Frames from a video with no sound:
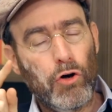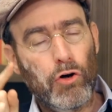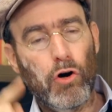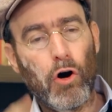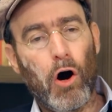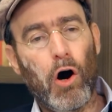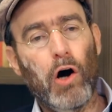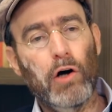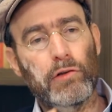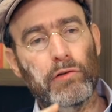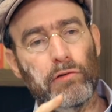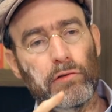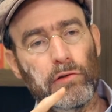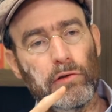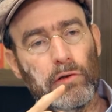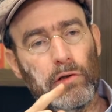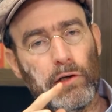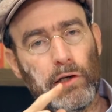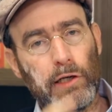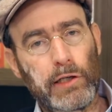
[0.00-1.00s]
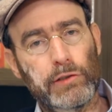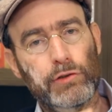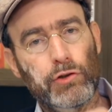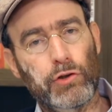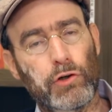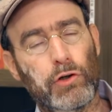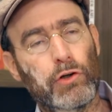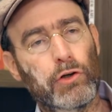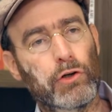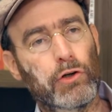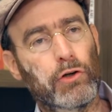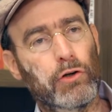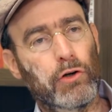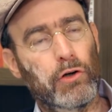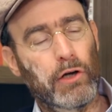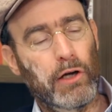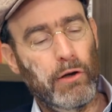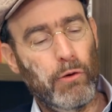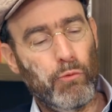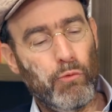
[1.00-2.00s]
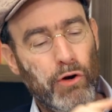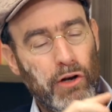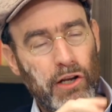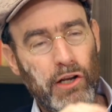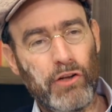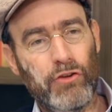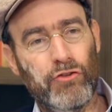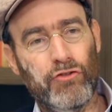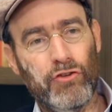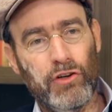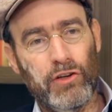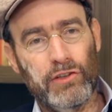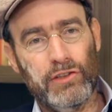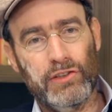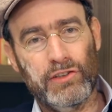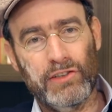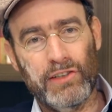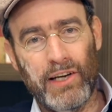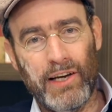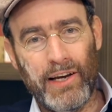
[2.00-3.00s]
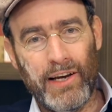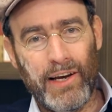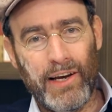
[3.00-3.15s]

got his or her religious